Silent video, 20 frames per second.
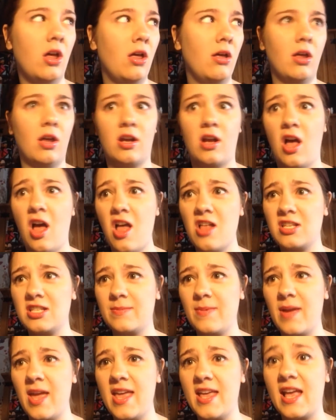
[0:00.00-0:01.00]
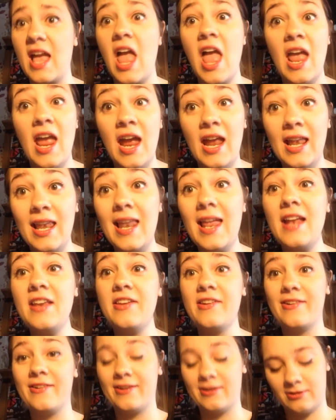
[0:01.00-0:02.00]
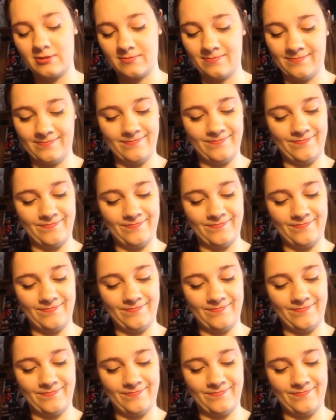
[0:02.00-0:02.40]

Oh, I can't speak. Lanyard.